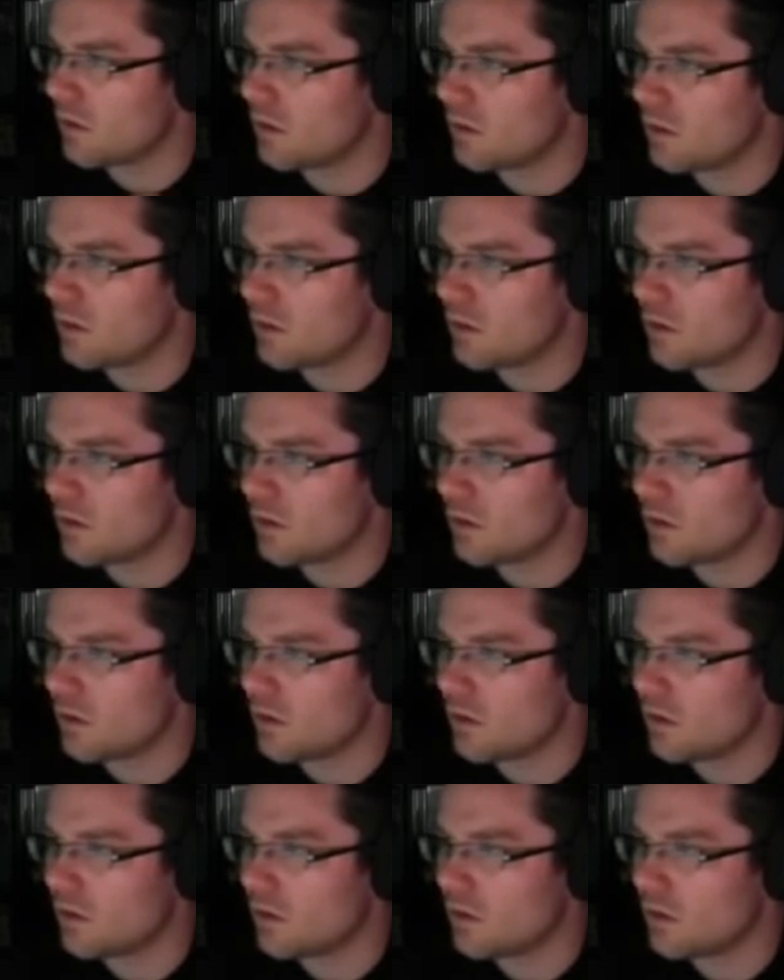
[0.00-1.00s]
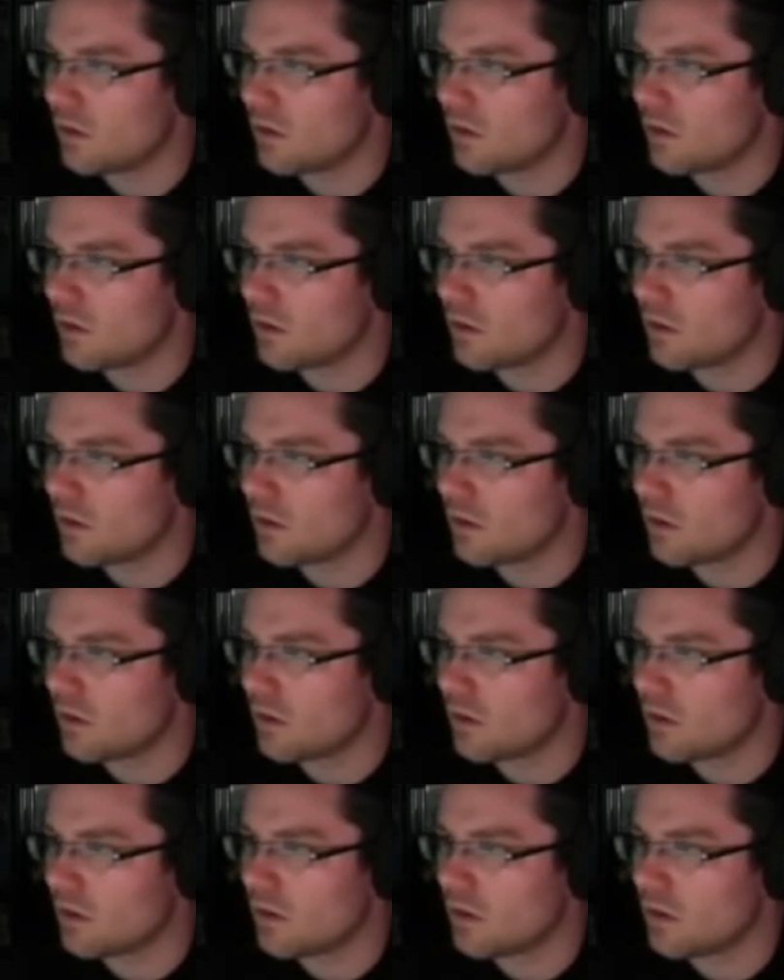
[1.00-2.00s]

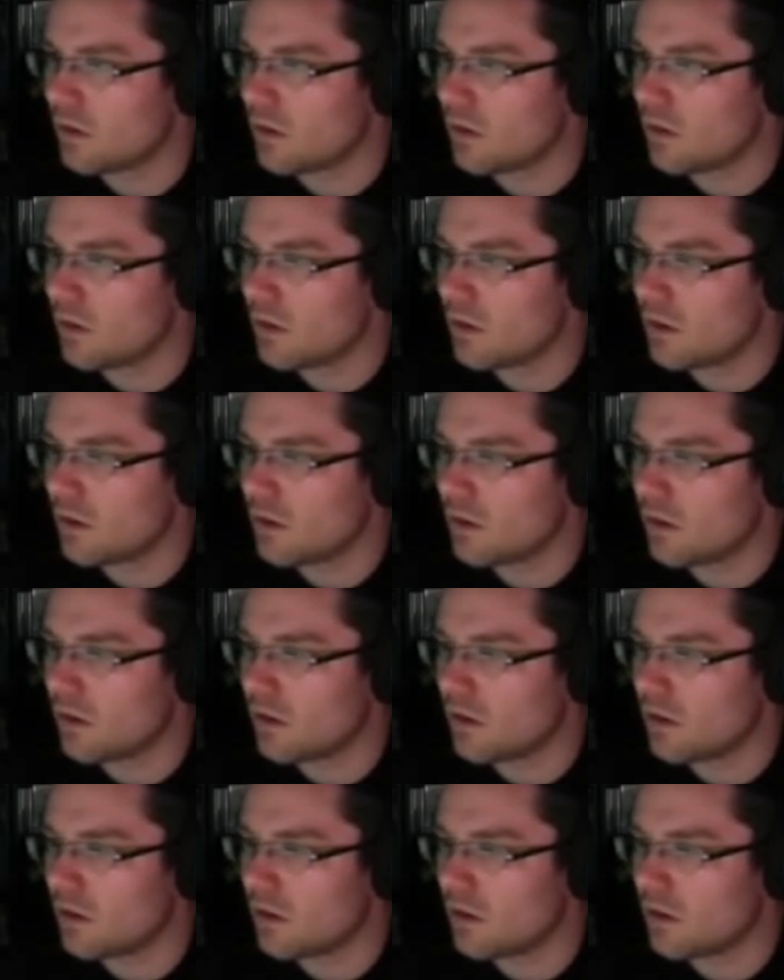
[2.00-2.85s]
[no speech]